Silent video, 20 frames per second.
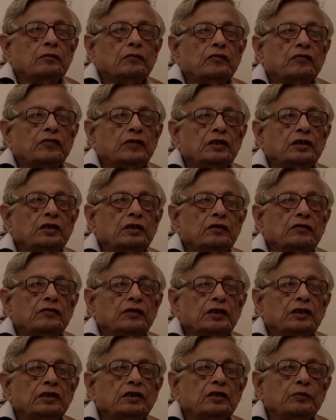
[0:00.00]

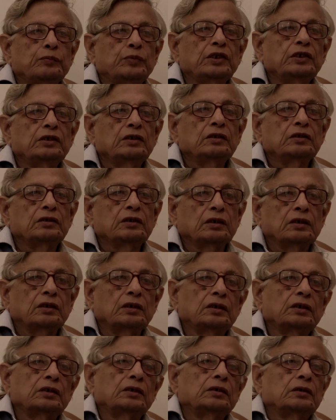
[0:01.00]
When independence
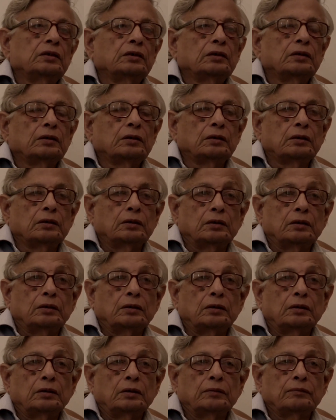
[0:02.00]
occurred,
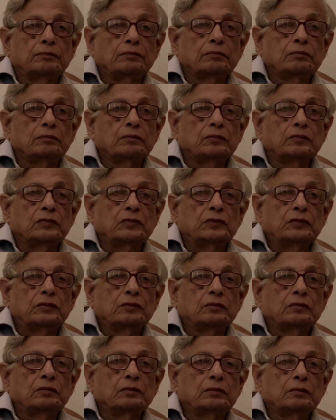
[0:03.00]

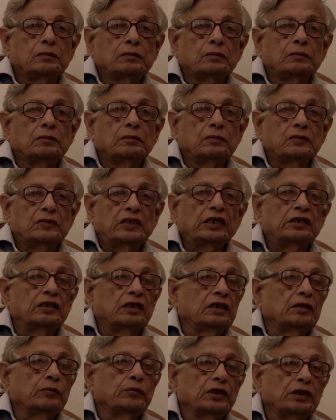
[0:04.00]
that
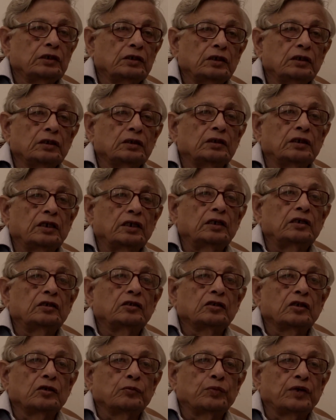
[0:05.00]
came as a great
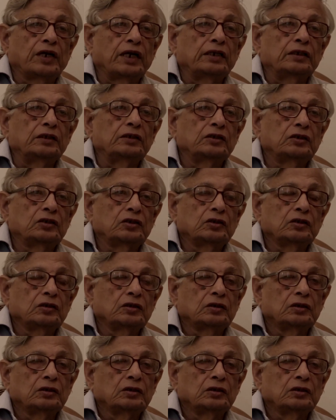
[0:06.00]
surprise